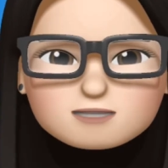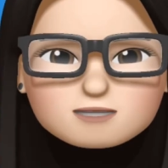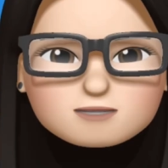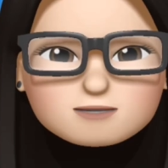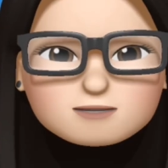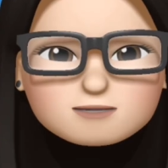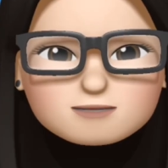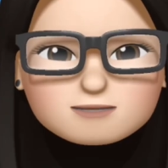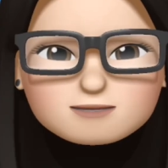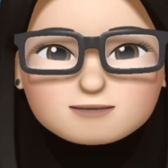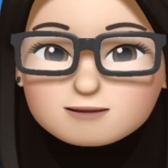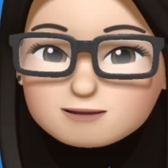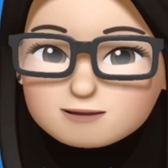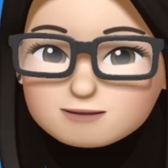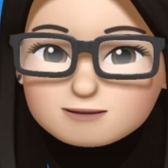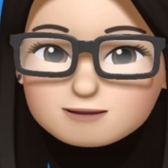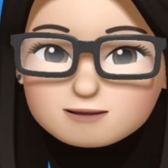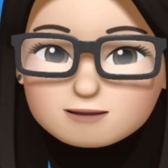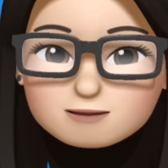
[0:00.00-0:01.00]
just make sure
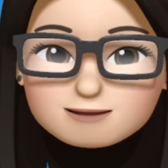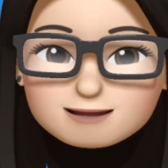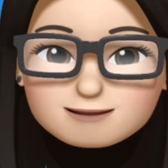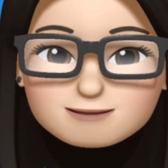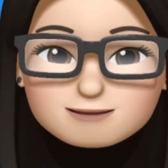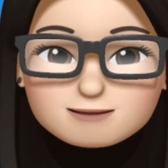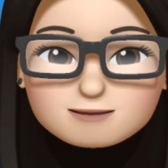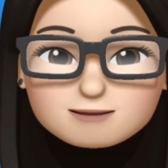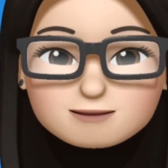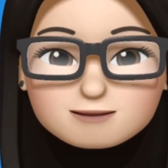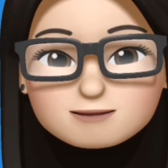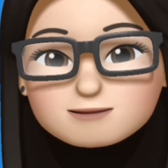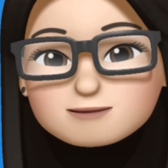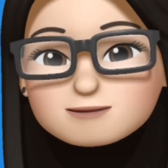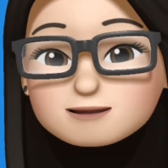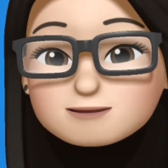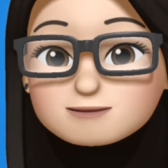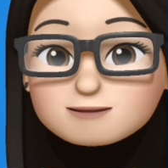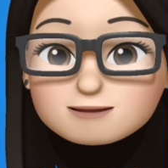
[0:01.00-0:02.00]
your other straps
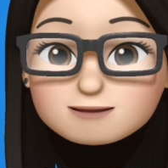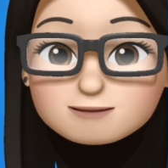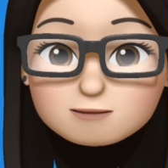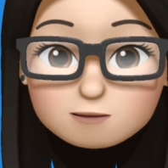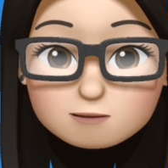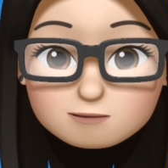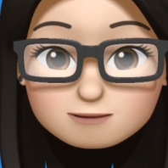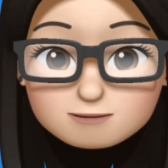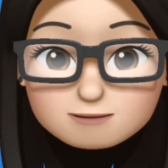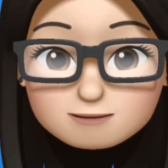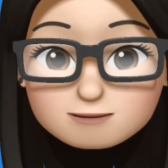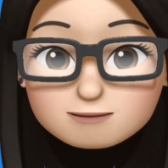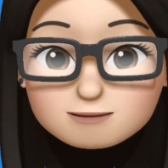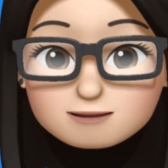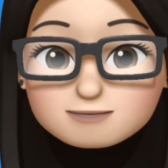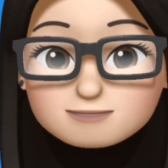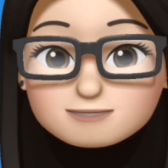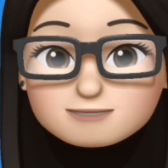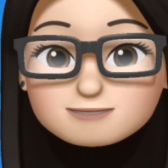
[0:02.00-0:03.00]
also come with their own
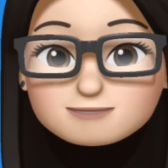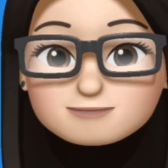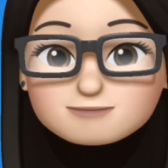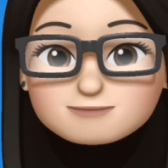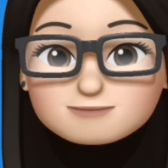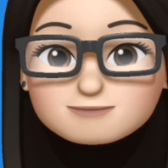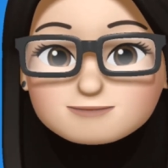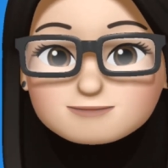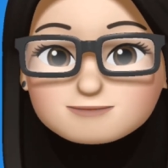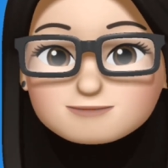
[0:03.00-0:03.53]
spring bars.